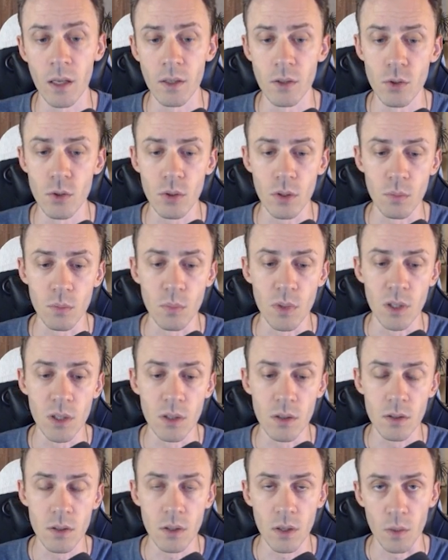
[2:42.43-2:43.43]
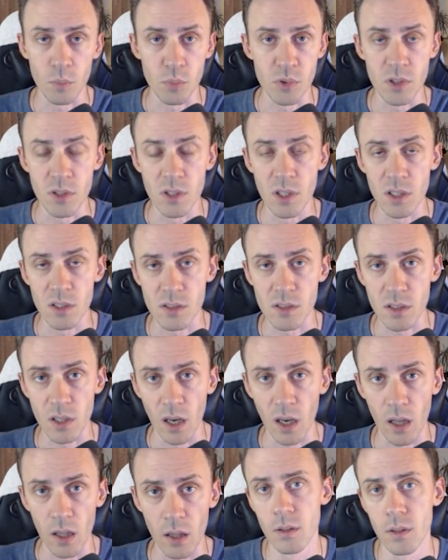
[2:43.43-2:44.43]
and you can mint obsidian
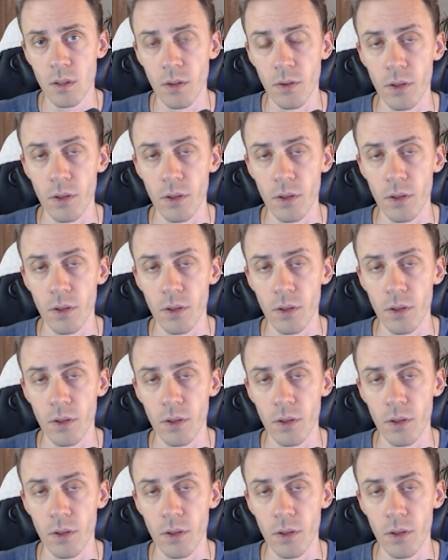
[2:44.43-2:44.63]
skull.